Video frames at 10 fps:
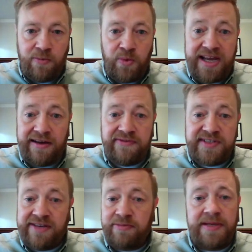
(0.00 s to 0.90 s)
We have
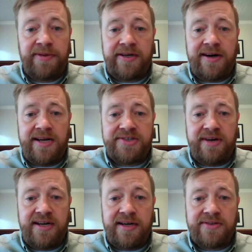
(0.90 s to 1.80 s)
7 people in our house right now.